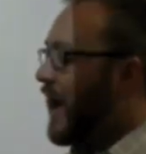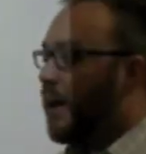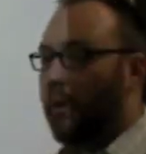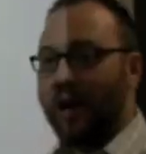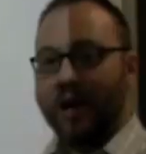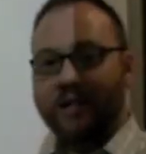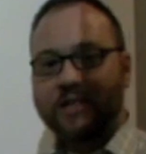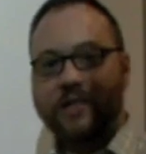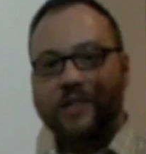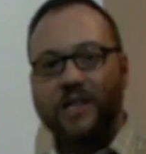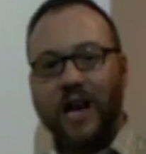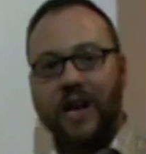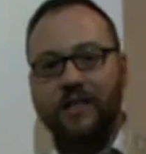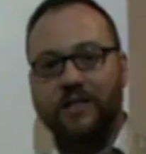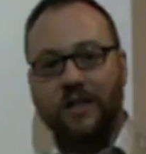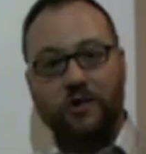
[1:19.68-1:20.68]
What else is
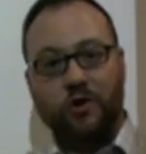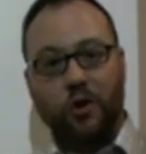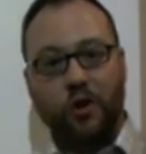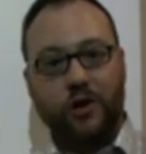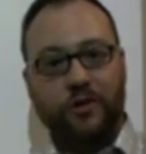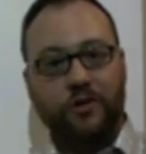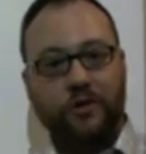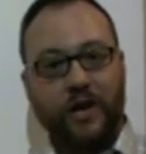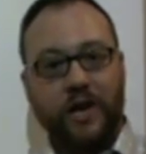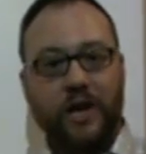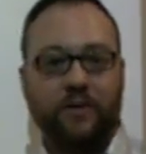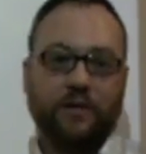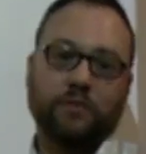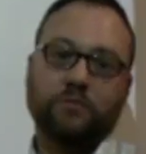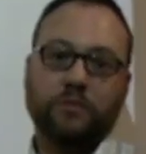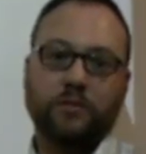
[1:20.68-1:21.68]
nice? There's only three
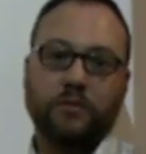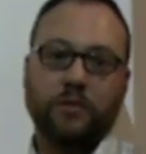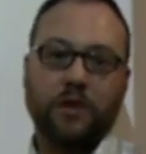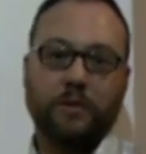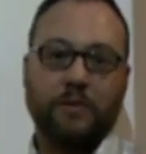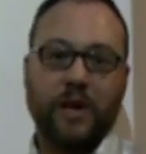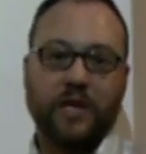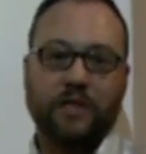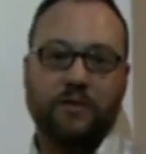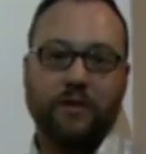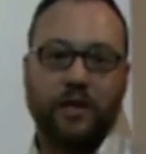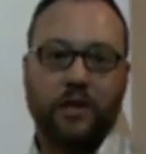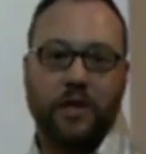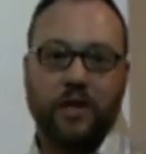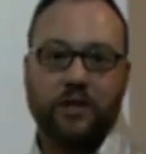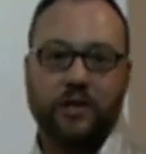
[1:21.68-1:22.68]
of them in
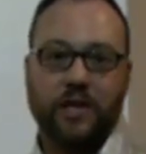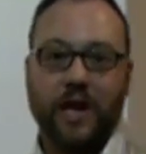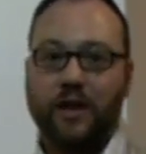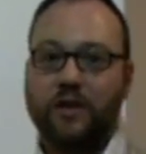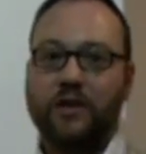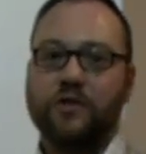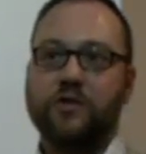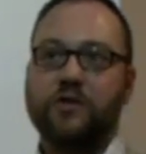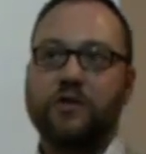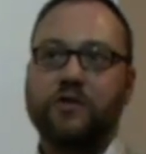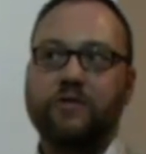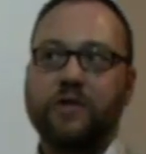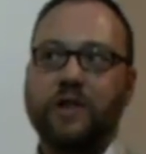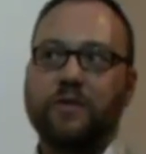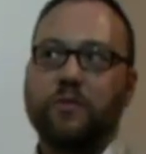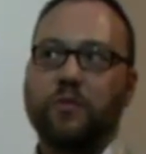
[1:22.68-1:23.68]
Pennsylvania Dutch. And these
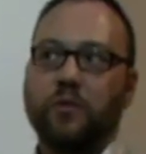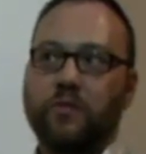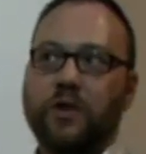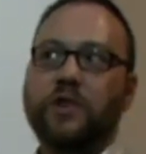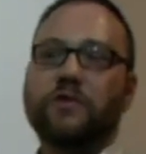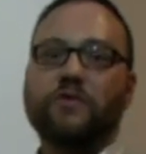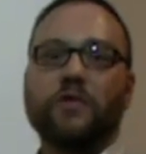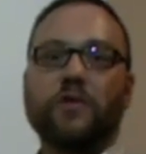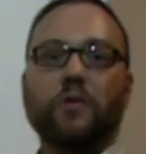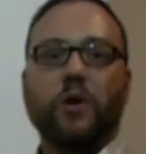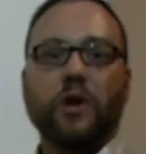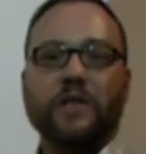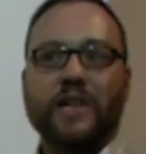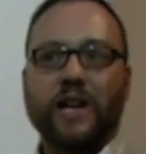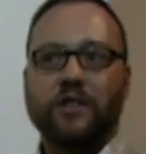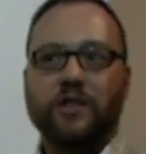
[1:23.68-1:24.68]
three
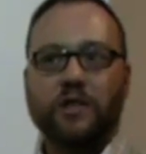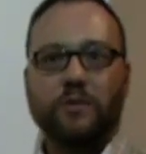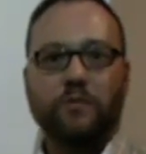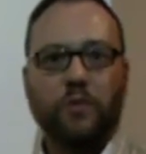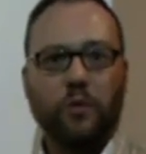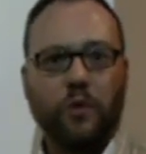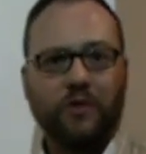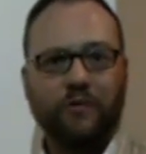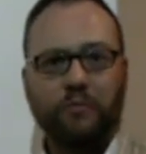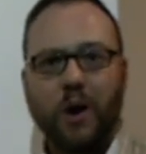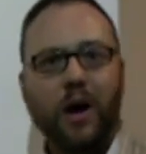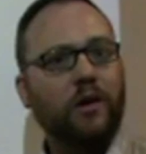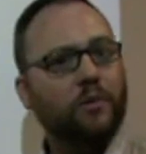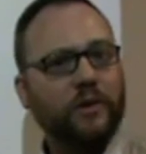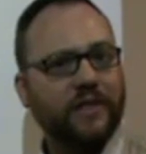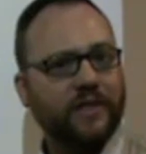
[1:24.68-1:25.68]
words actually we've
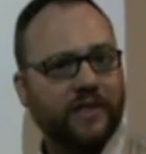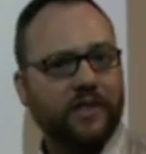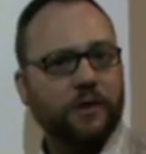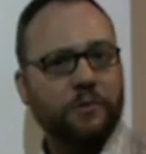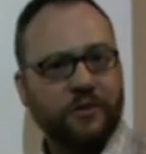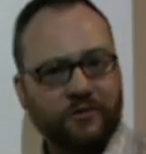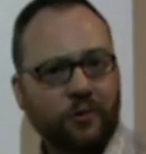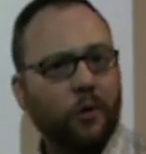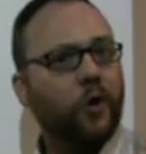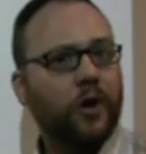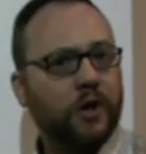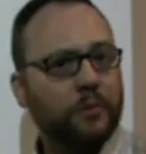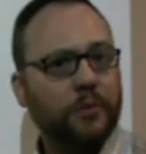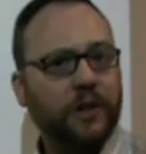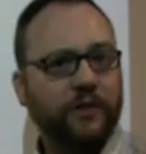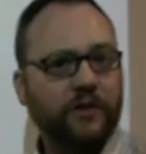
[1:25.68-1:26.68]
probably seen before
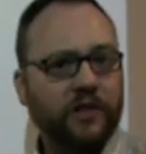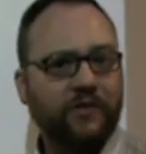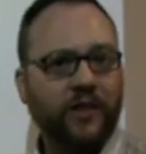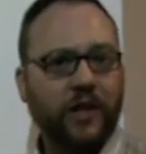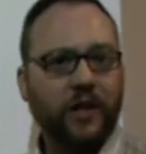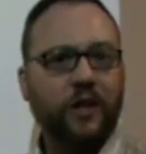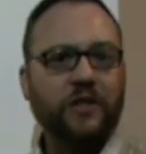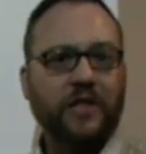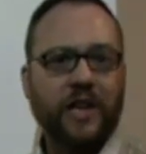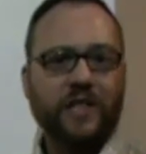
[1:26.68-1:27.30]
in the previous videos.